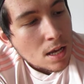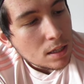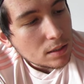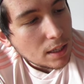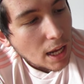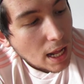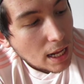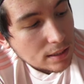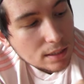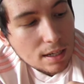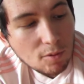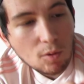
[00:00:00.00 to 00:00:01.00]
So yeah, that's
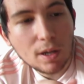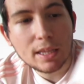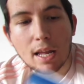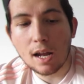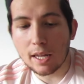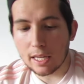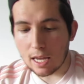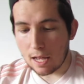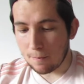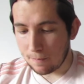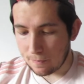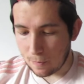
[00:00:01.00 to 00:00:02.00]
another one that I
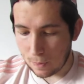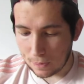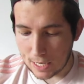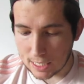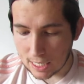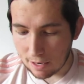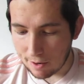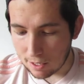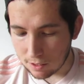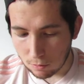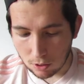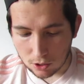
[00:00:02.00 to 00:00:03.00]
um, need to get around
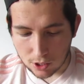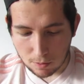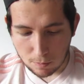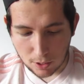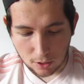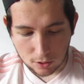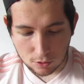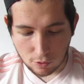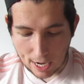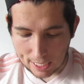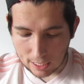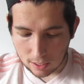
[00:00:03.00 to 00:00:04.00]
to watching, but it looks
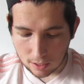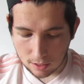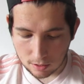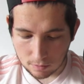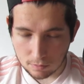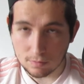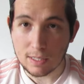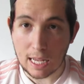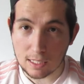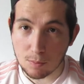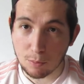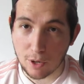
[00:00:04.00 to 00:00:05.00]
great. And
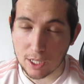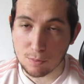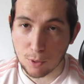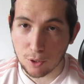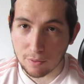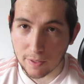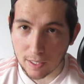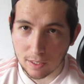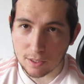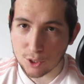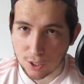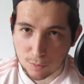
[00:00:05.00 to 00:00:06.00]
it's a British movie,
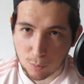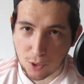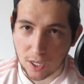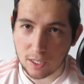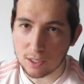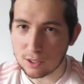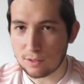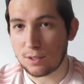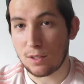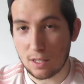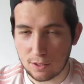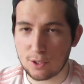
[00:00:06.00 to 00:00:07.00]
she's British,
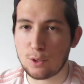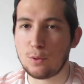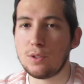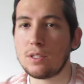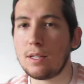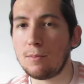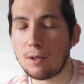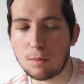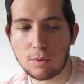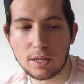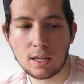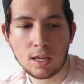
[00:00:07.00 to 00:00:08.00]
she, she joins the W
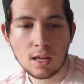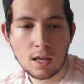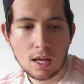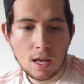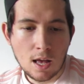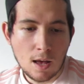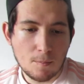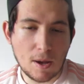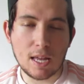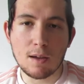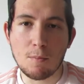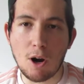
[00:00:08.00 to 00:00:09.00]
W E.
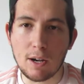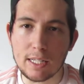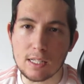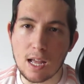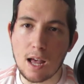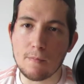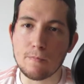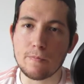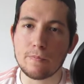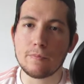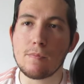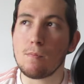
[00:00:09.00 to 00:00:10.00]
Mate of mine, um,
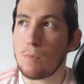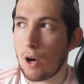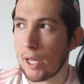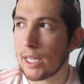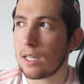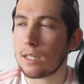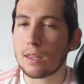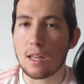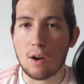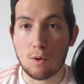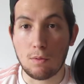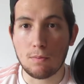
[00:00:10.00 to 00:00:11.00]
Mike,
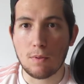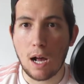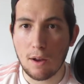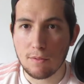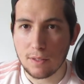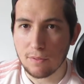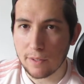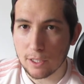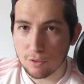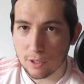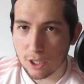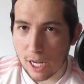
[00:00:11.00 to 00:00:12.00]
that will hopefully
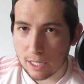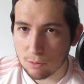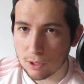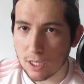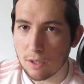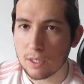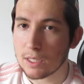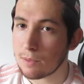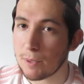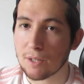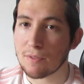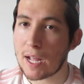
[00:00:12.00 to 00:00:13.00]
feature on the channel soon, is a
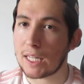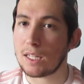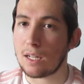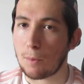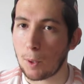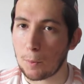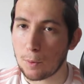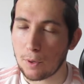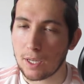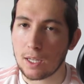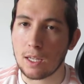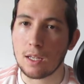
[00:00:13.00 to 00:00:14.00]
big fan of the W
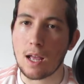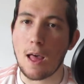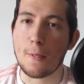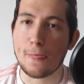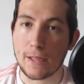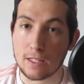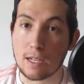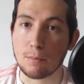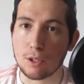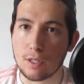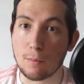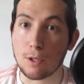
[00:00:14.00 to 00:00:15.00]
W E, uh, the
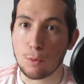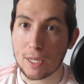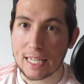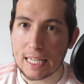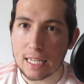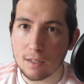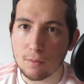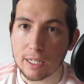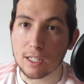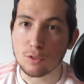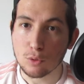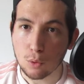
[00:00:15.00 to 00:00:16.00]
W W E, when I
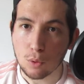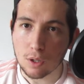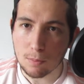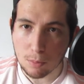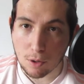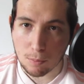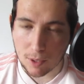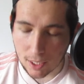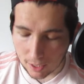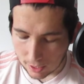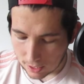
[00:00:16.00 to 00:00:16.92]
can talk properly.